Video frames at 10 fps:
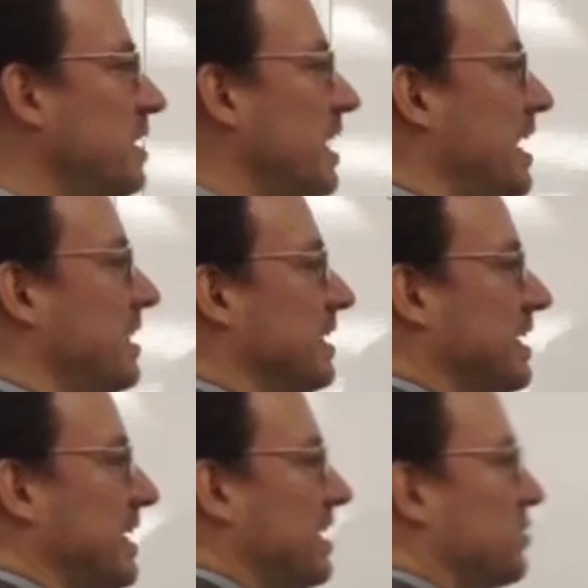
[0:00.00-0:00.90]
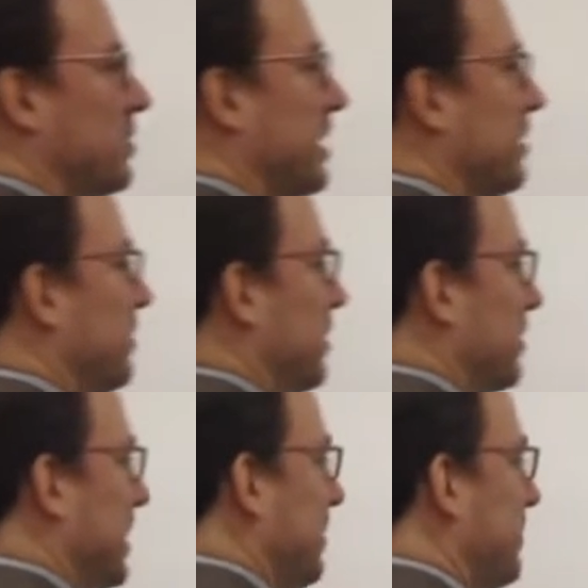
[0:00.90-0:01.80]
And the key is right in the middle.
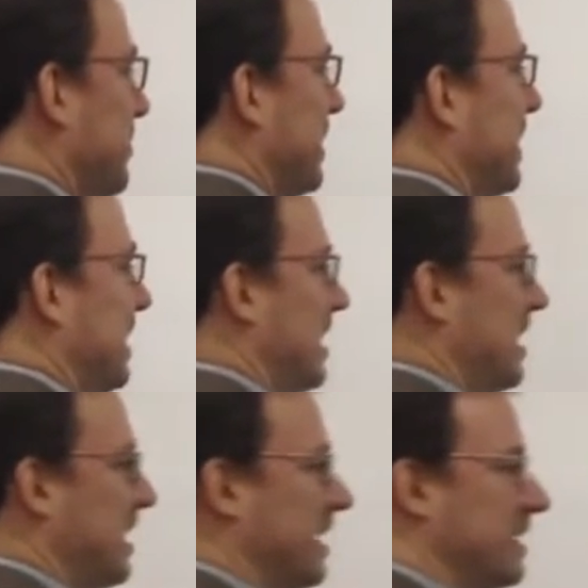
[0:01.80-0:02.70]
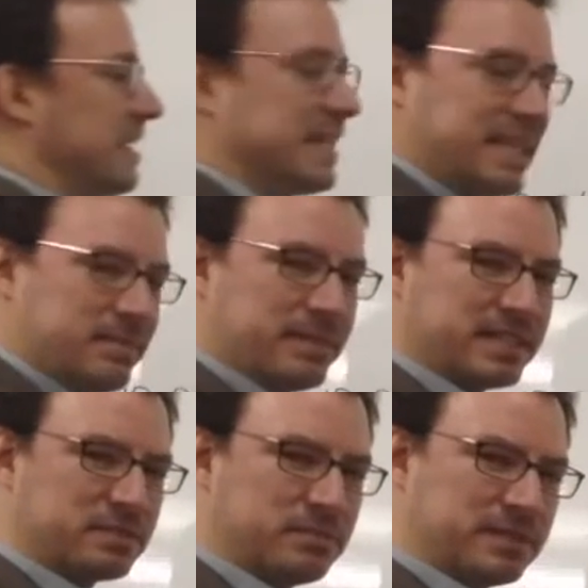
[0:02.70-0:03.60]
Keep them in line. You got to keep
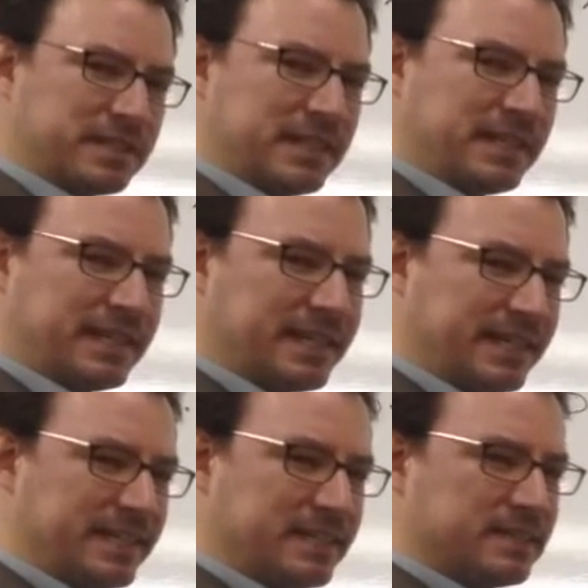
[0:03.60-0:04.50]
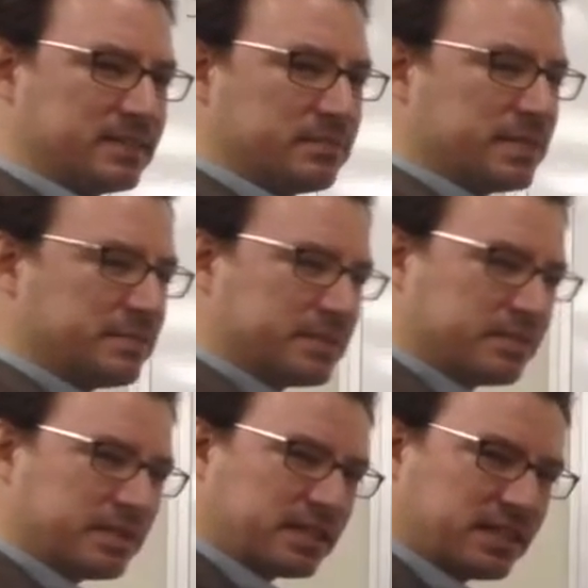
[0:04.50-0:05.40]
decimals in line. Sometimes they
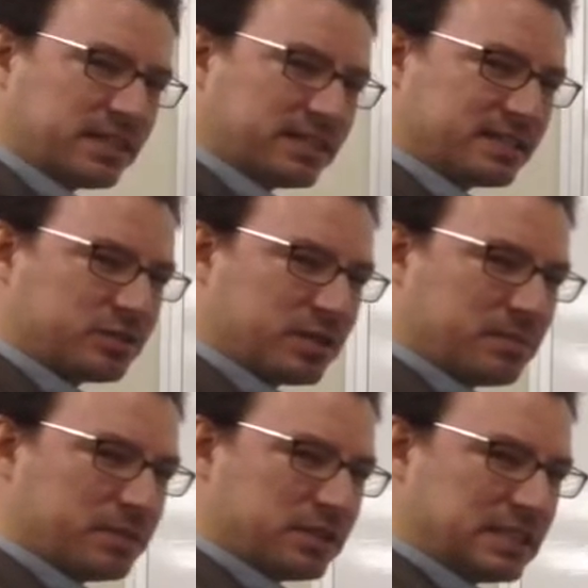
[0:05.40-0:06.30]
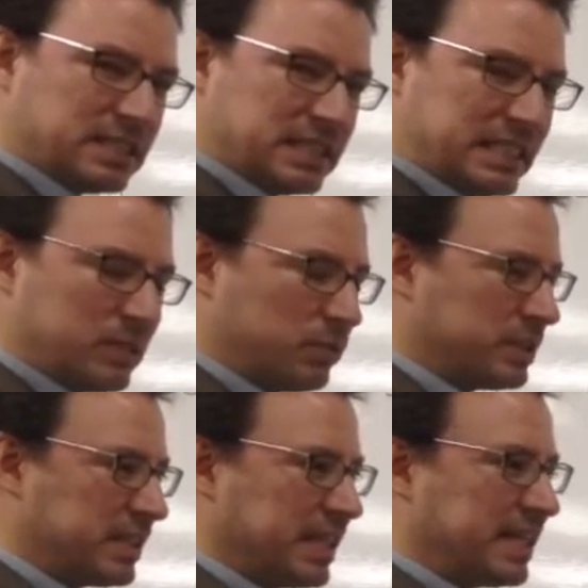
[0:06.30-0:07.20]
want to cause trouble. We'll see
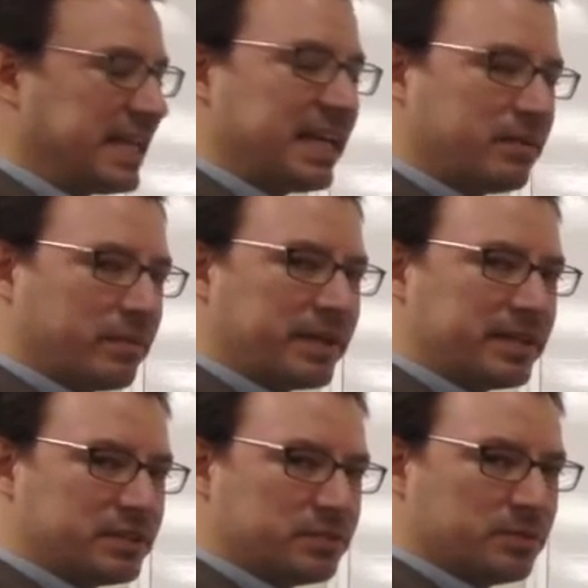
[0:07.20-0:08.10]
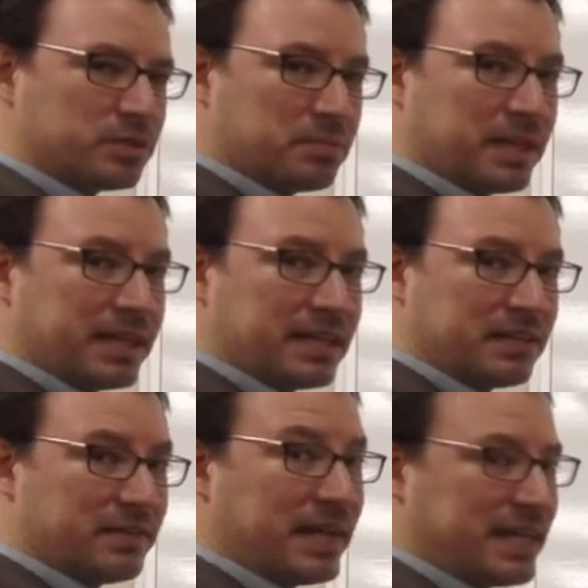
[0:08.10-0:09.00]
that again when we get to multiplying and
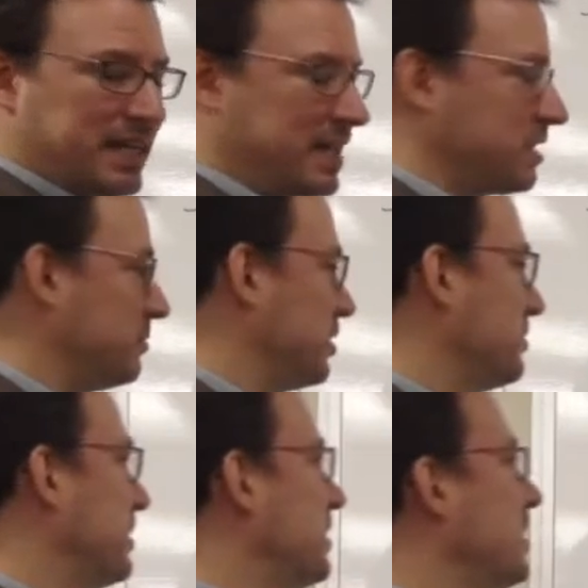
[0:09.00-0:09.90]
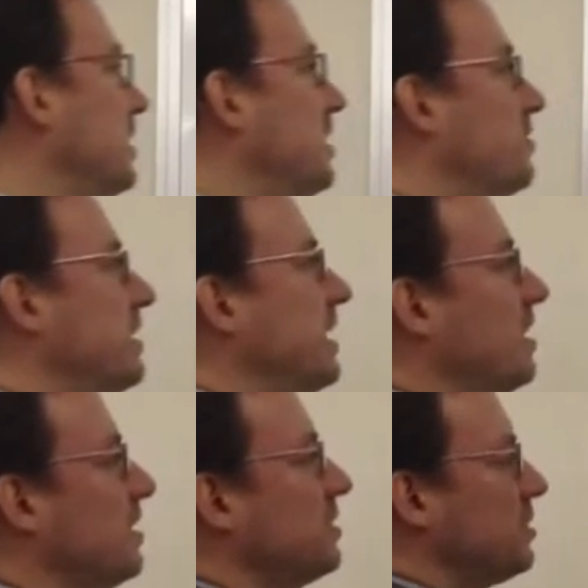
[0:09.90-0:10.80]
dividing decimals. But for now,
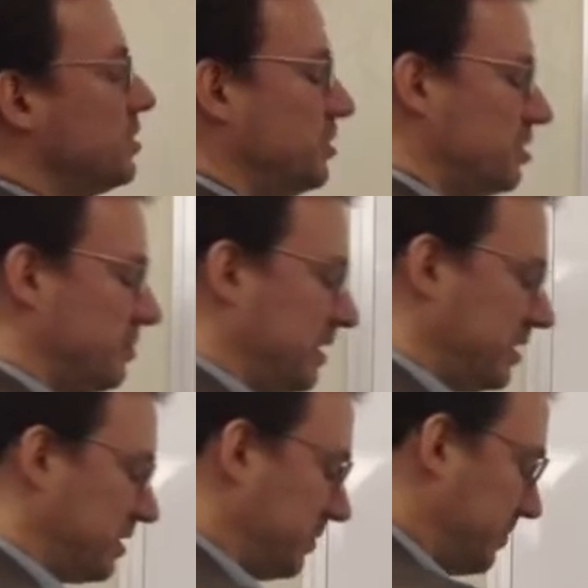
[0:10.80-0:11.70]
let's just do some addition.